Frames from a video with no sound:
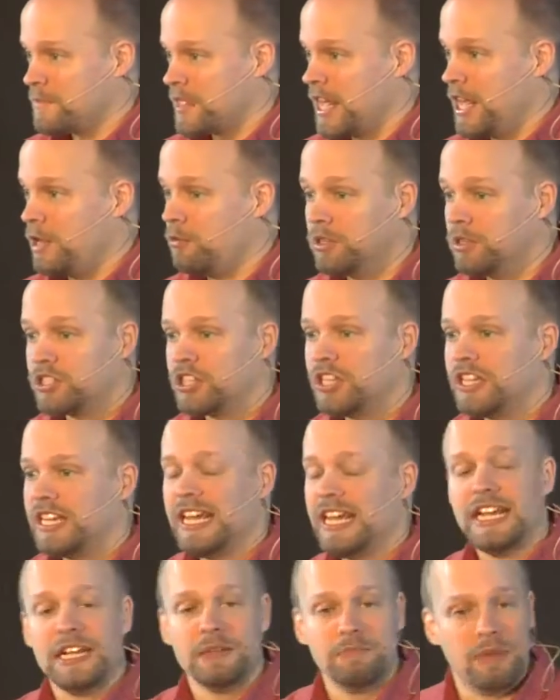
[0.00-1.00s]
He was an
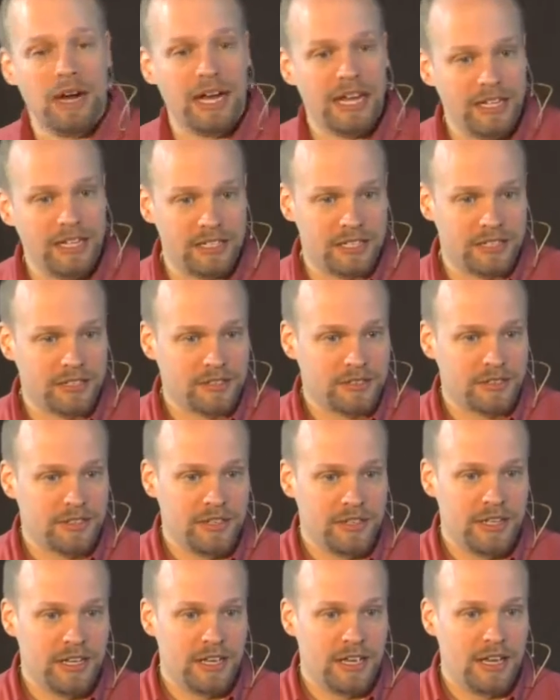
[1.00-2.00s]
Edomite.
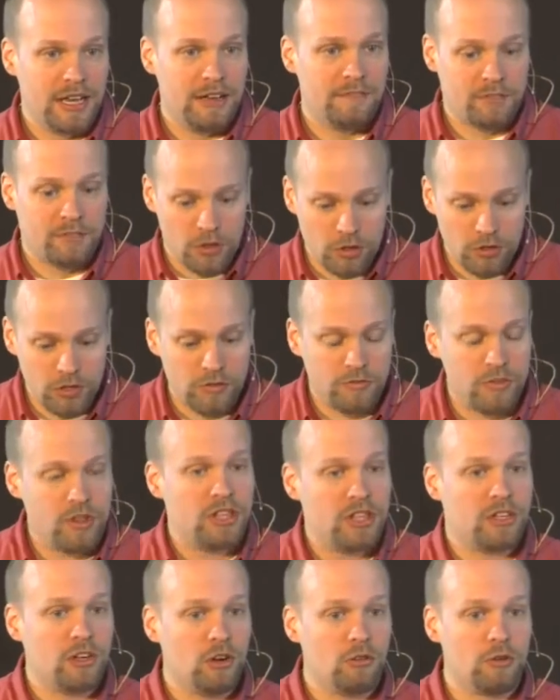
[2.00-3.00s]
And for those of you
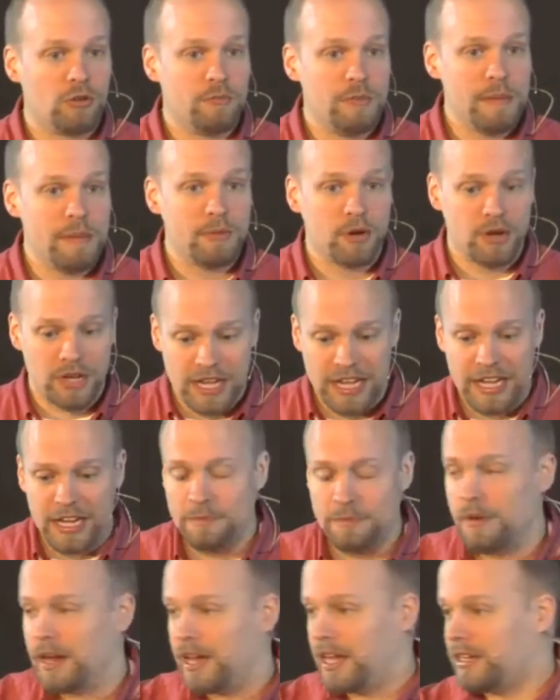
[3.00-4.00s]
that don't remember,
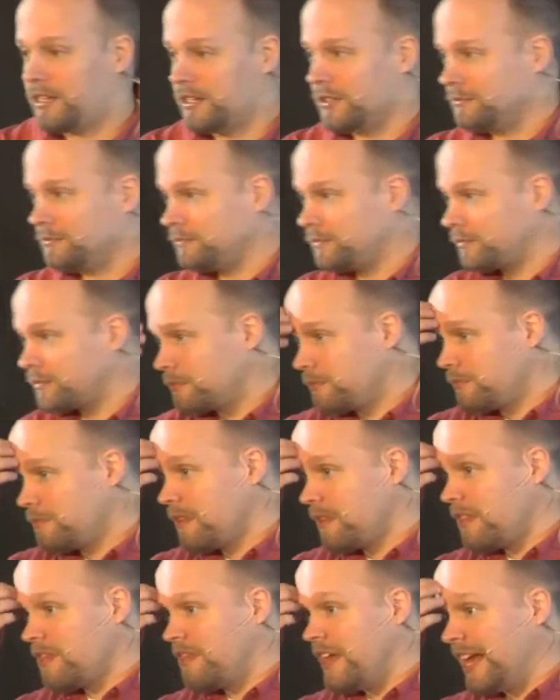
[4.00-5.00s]
Edomite,
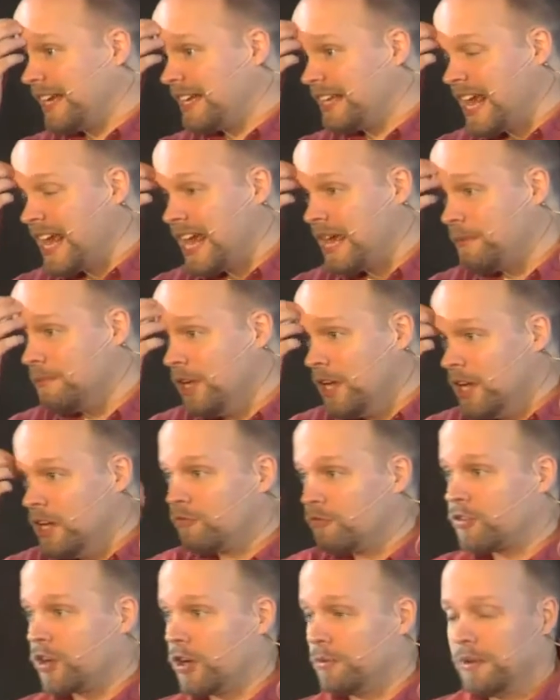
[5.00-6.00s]
that came
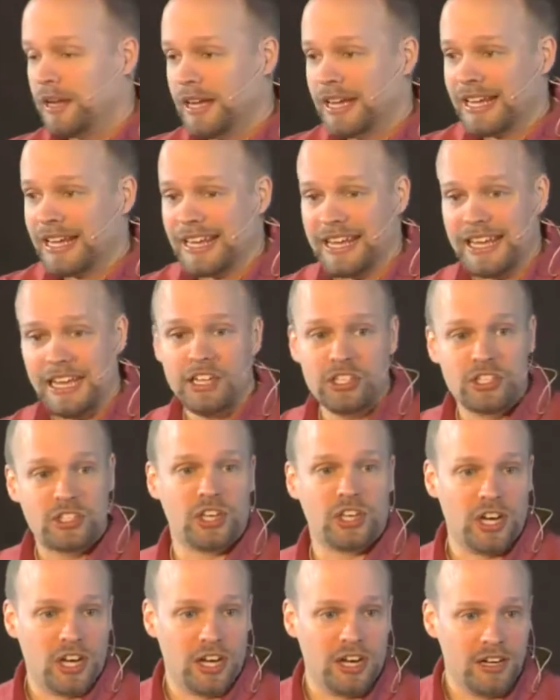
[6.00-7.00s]
from
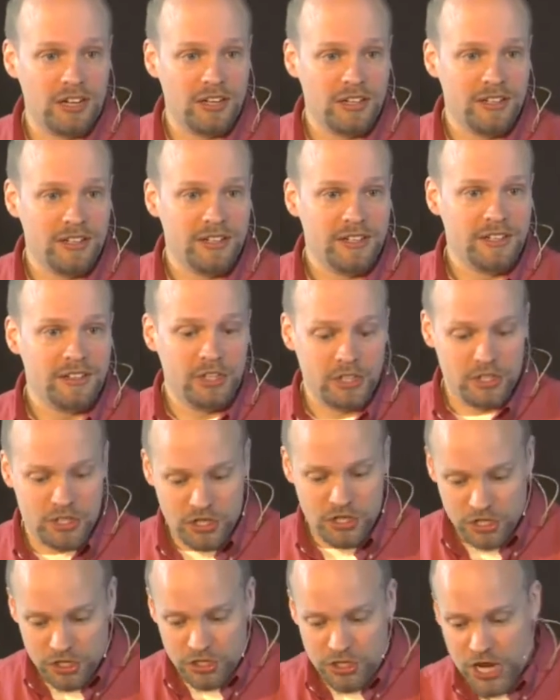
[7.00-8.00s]
Esau.
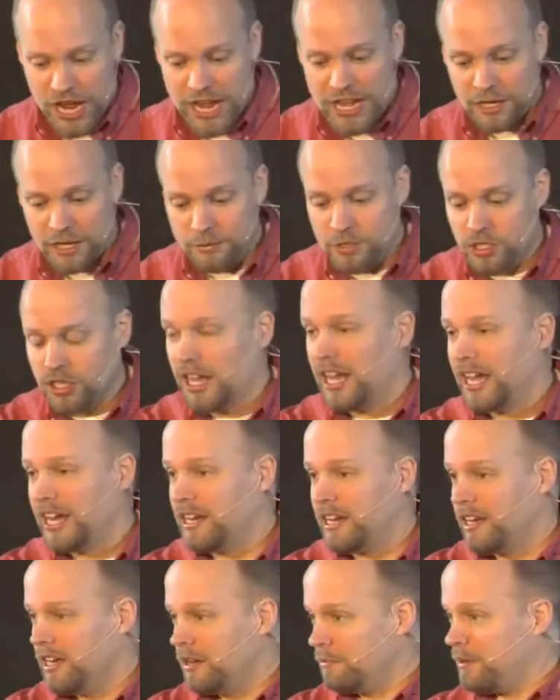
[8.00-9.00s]
Jacob's
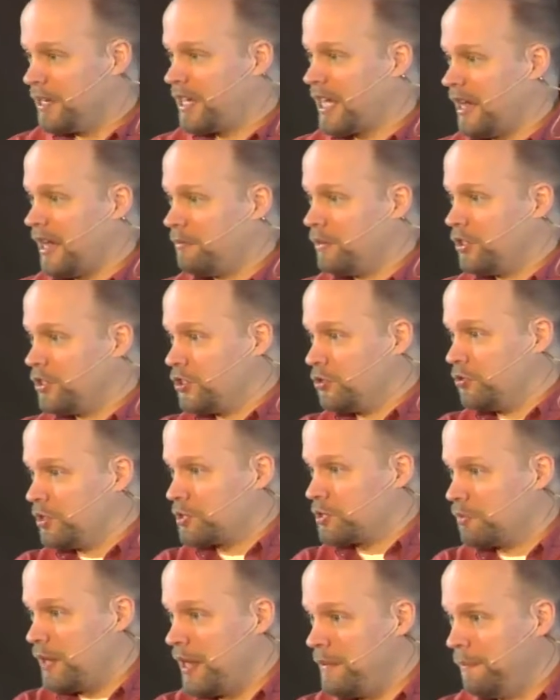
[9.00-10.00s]
line became the
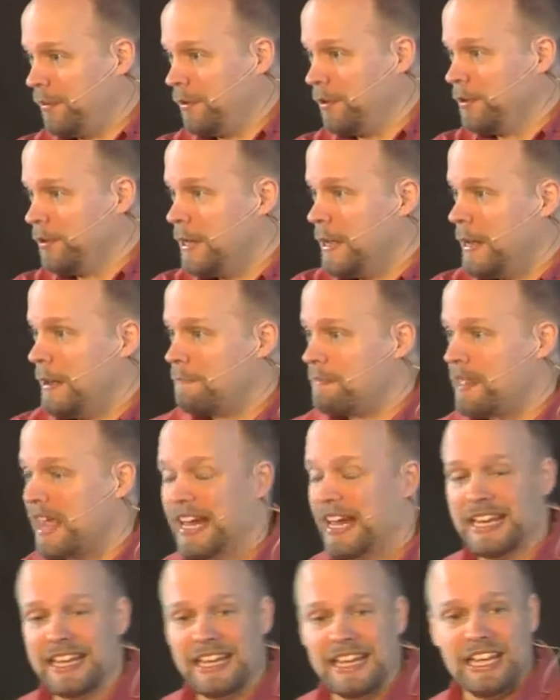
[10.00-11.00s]
Jewish people,
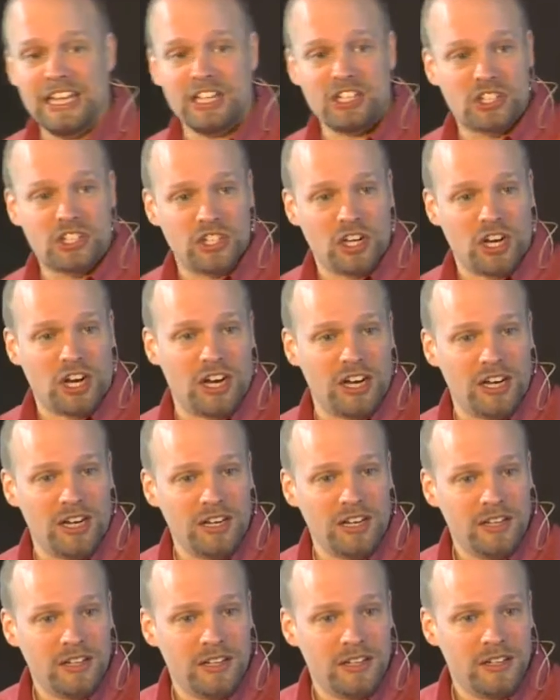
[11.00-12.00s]
and
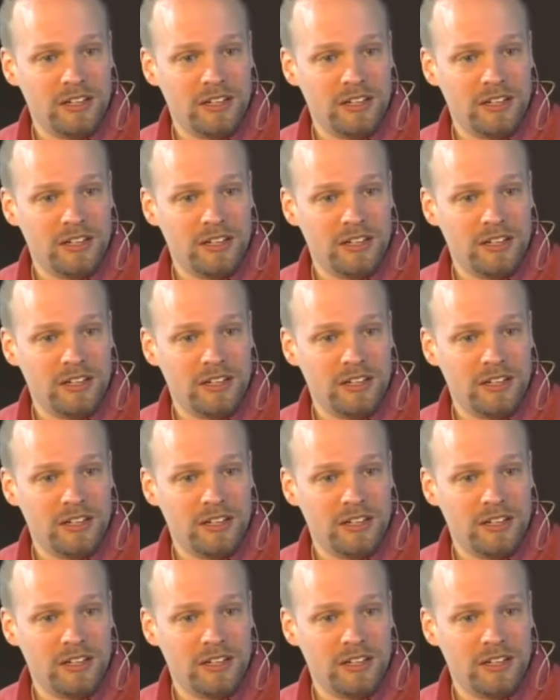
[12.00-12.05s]
Esau,